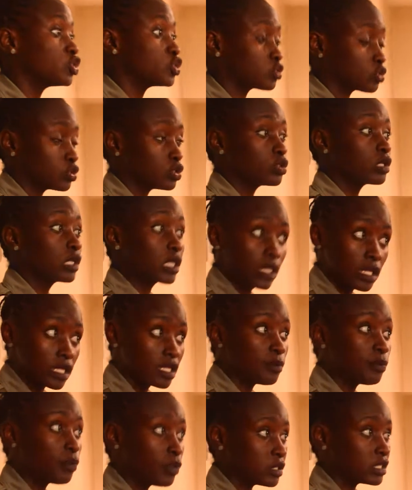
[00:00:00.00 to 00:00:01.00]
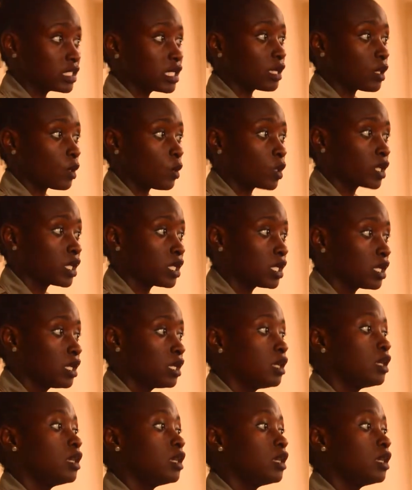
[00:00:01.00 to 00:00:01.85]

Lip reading: should keep on dialoguing,